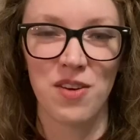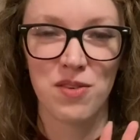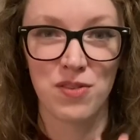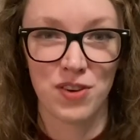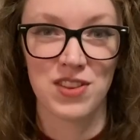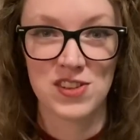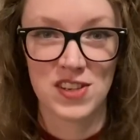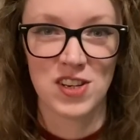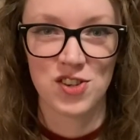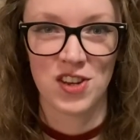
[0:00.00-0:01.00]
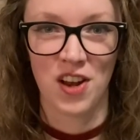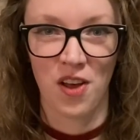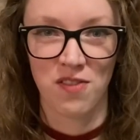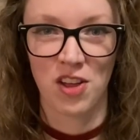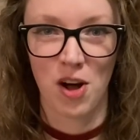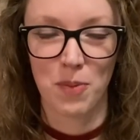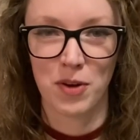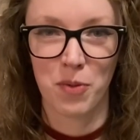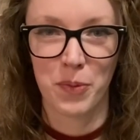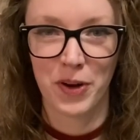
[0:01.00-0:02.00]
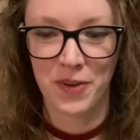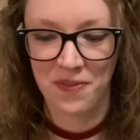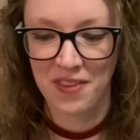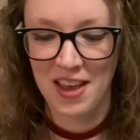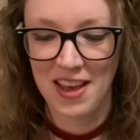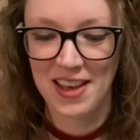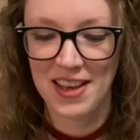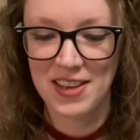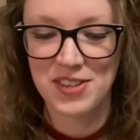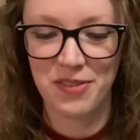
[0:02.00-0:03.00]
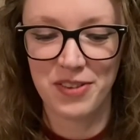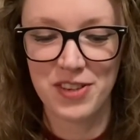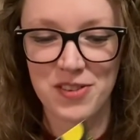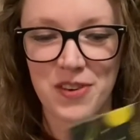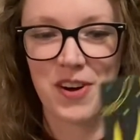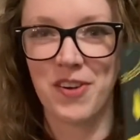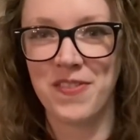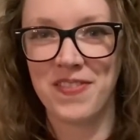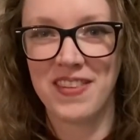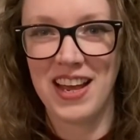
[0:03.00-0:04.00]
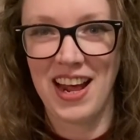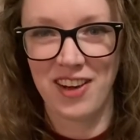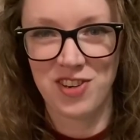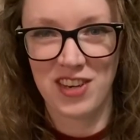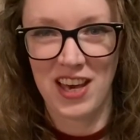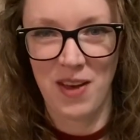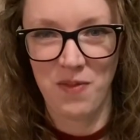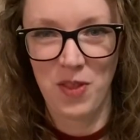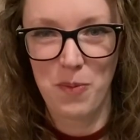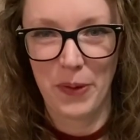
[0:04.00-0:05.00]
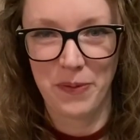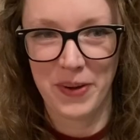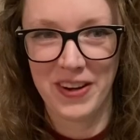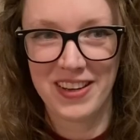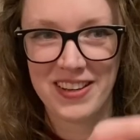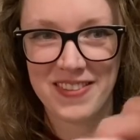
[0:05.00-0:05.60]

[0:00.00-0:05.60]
for this edition of The Goblin Emperor. So first of all, it actually came with the bookmark